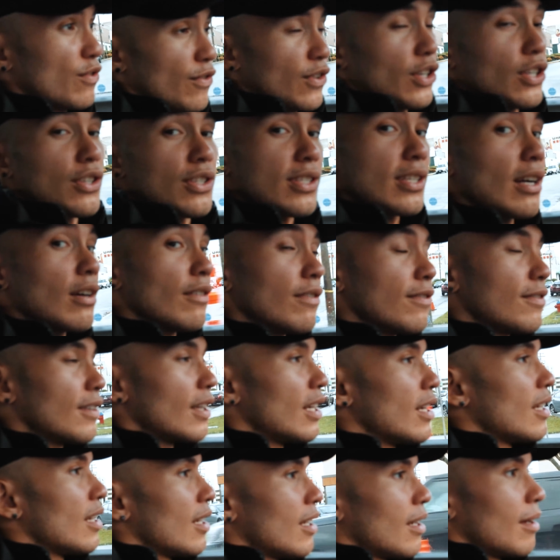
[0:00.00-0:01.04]
for yourself,
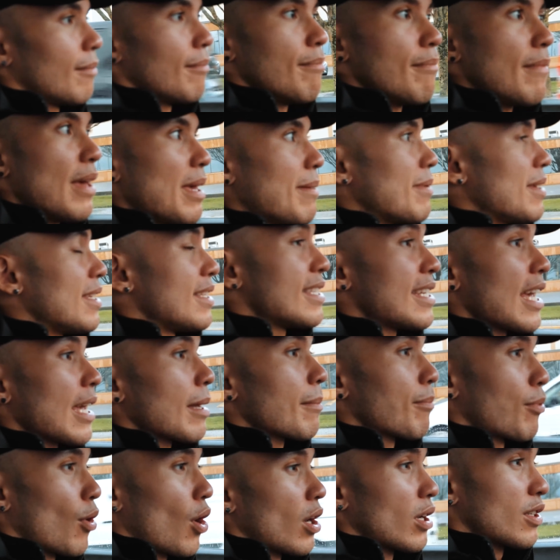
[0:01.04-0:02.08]
maybe
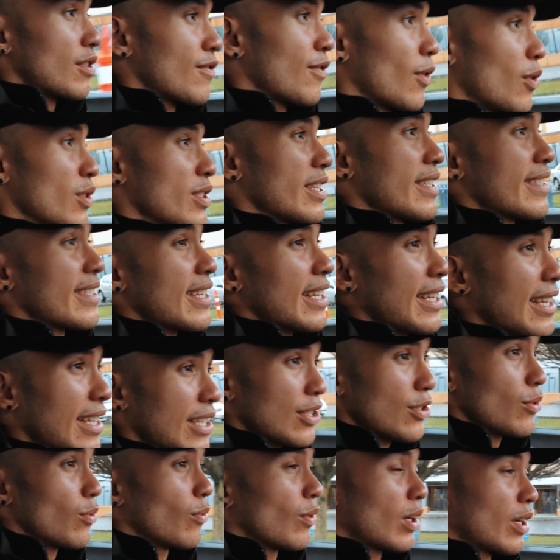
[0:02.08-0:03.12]
taking progress photos and sending it
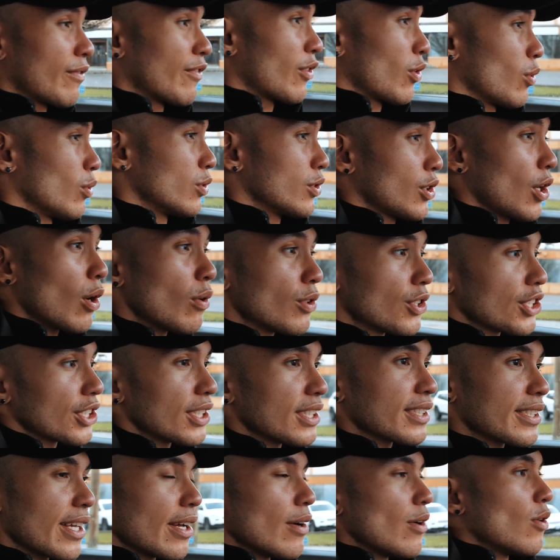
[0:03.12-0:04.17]
to one of your old
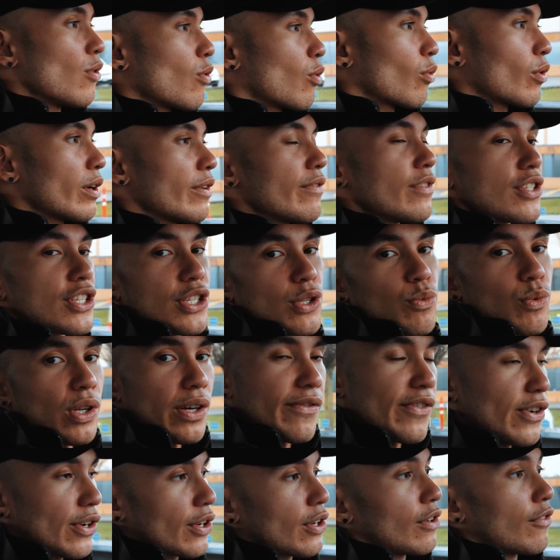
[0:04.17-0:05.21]
coaches, or even just one
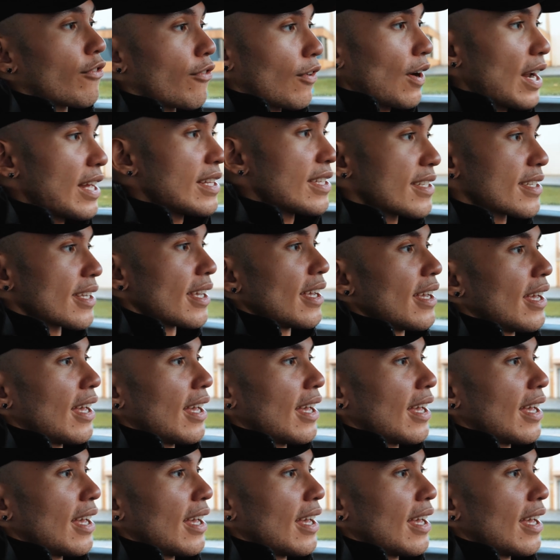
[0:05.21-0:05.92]
of your good friends.